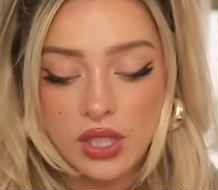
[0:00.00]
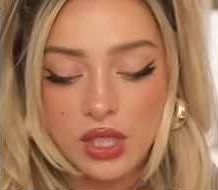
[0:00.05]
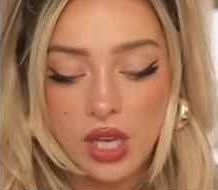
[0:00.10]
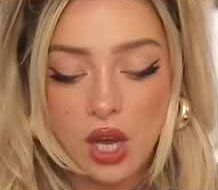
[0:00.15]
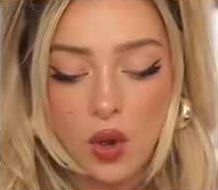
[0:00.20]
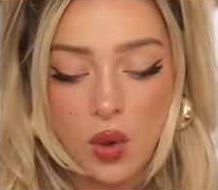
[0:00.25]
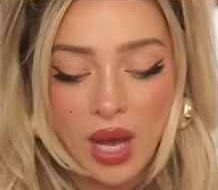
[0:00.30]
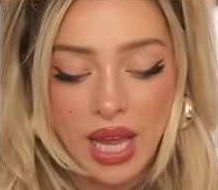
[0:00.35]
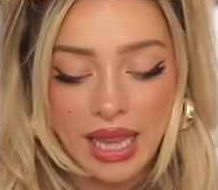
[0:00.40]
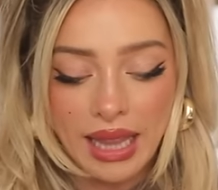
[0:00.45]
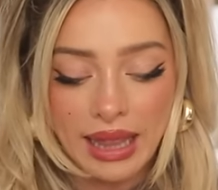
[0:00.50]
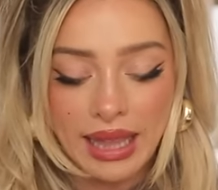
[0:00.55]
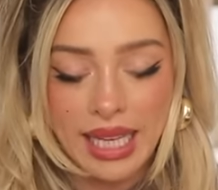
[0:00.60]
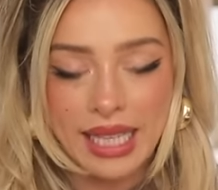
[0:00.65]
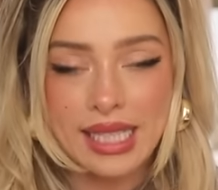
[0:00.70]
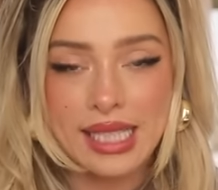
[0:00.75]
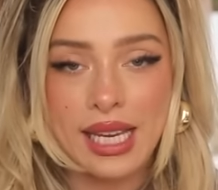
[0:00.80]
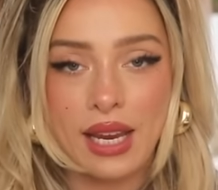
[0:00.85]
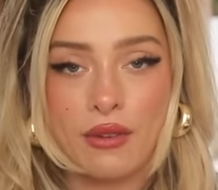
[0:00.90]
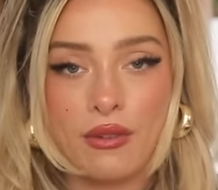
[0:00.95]
So
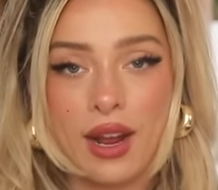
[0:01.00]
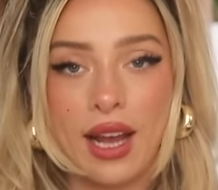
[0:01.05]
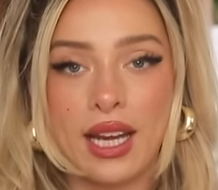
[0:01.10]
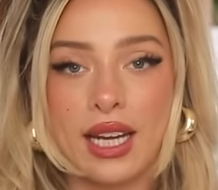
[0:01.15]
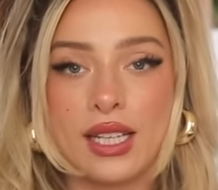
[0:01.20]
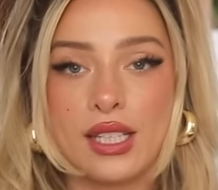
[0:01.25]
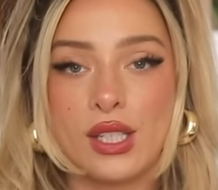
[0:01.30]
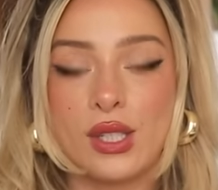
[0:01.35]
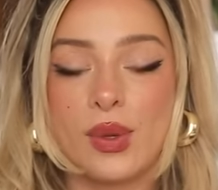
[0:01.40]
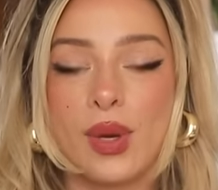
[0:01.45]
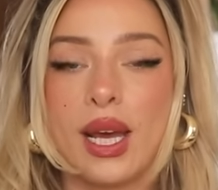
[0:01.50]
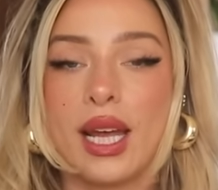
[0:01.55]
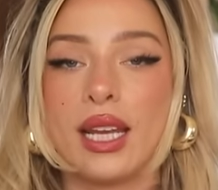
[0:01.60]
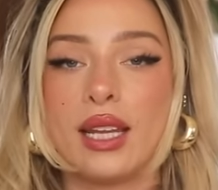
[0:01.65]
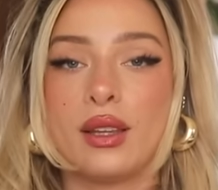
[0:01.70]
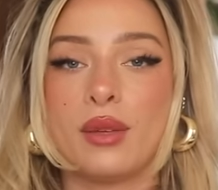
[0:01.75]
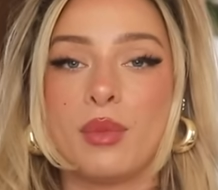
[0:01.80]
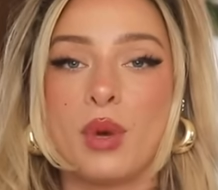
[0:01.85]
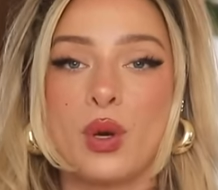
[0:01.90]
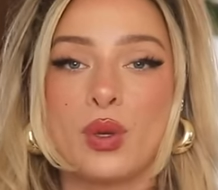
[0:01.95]
let's get right into it.
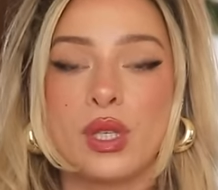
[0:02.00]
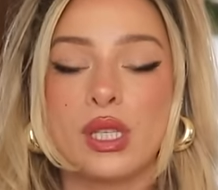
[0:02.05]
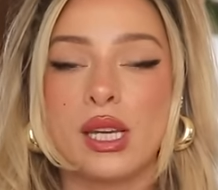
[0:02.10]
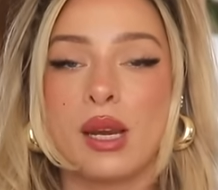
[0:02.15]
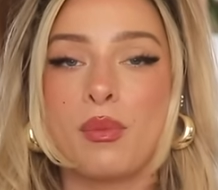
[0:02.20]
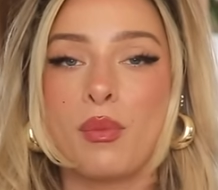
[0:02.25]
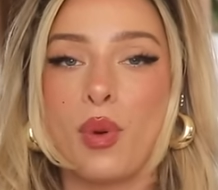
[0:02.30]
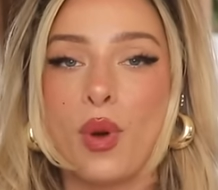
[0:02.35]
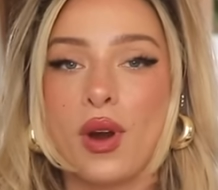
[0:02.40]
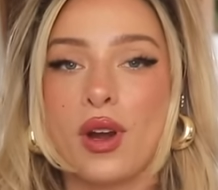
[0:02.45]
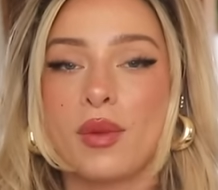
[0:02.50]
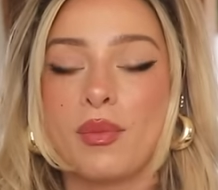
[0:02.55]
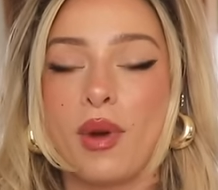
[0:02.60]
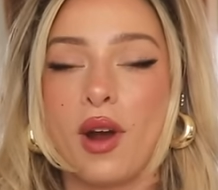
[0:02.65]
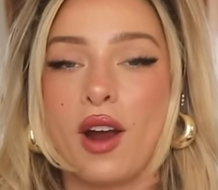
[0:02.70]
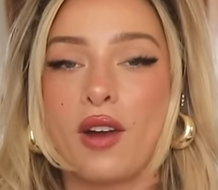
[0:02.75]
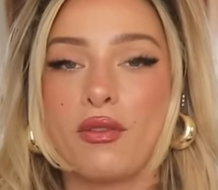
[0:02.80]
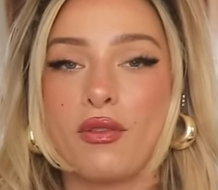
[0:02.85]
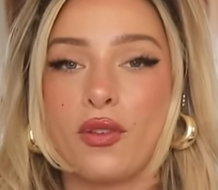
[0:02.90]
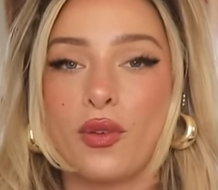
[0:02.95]
The most important
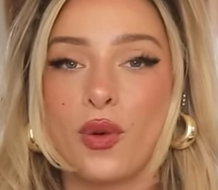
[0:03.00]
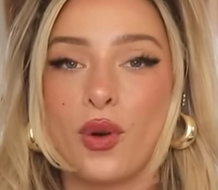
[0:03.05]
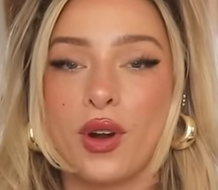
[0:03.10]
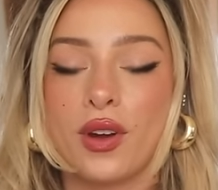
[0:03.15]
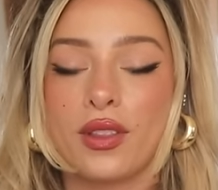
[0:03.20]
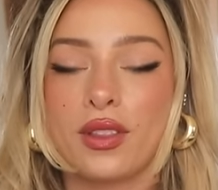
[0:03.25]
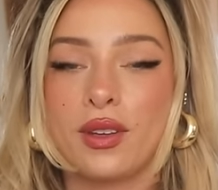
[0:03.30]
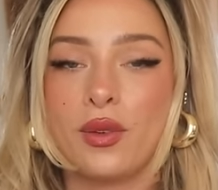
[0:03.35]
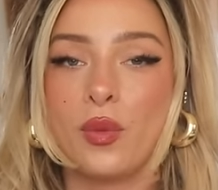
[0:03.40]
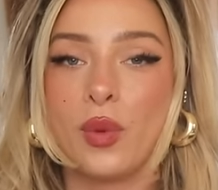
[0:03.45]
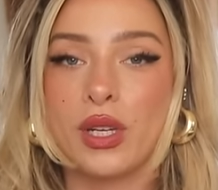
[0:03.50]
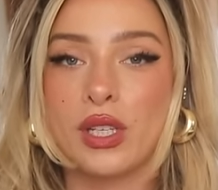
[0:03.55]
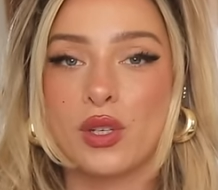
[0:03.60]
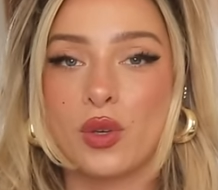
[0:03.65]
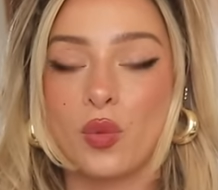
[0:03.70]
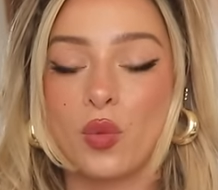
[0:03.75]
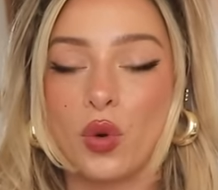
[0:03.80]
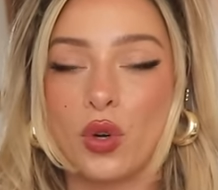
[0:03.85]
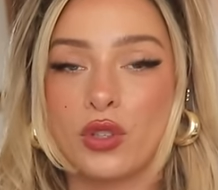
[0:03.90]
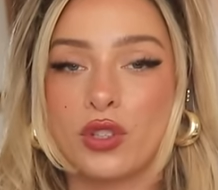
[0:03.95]
part for the
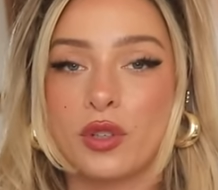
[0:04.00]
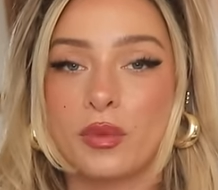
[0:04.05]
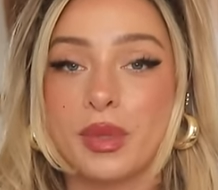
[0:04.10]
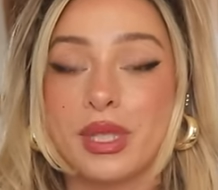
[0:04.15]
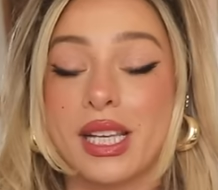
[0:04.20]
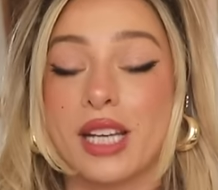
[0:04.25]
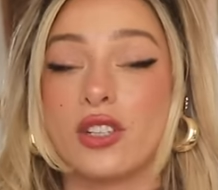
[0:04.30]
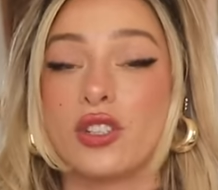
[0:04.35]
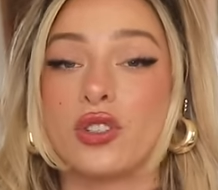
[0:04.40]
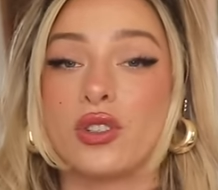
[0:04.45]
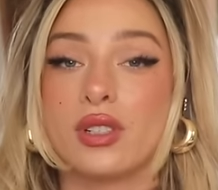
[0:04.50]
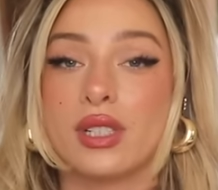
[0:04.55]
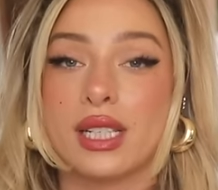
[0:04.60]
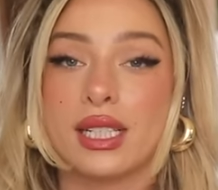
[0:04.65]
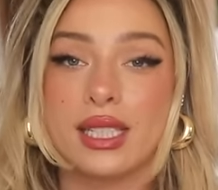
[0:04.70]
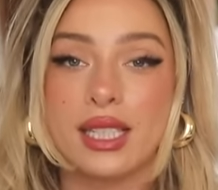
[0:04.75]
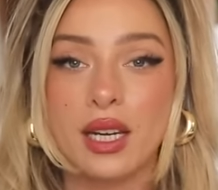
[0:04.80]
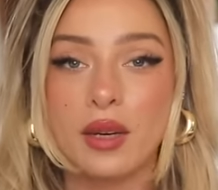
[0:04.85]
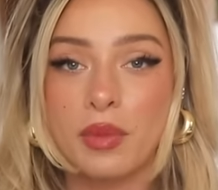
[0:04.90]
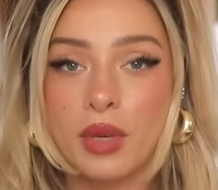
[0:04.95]
winter wardrobe essentials
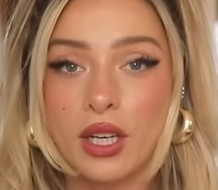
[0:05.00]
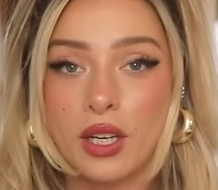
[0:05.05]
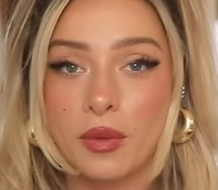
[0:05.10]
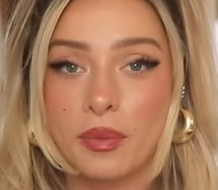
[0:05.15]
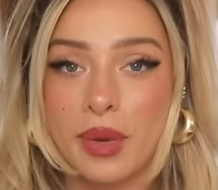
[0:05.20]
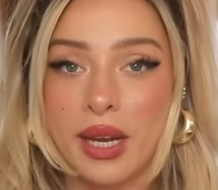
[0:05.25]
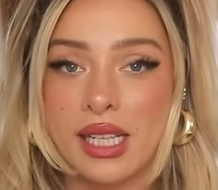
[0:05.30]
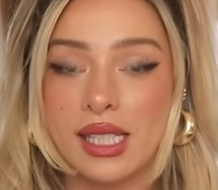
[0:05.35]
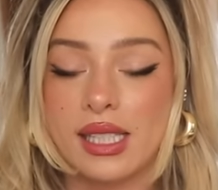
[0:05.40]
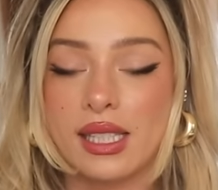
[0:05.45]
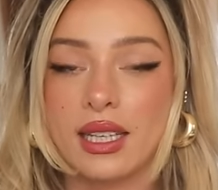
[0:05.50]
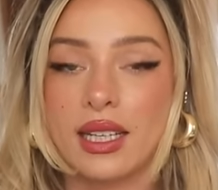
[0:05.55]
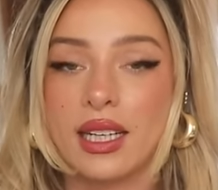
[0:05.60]
is gonna be your base